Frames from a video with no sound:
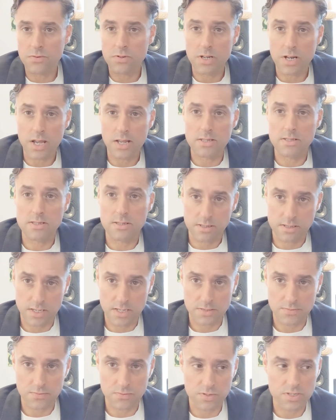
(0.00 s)
and land
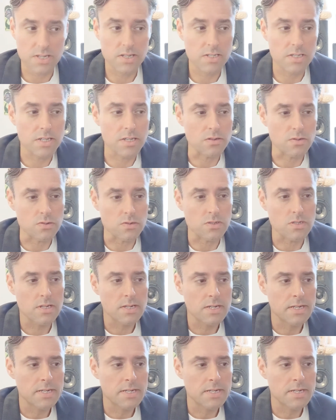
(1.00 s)
successful sync deals.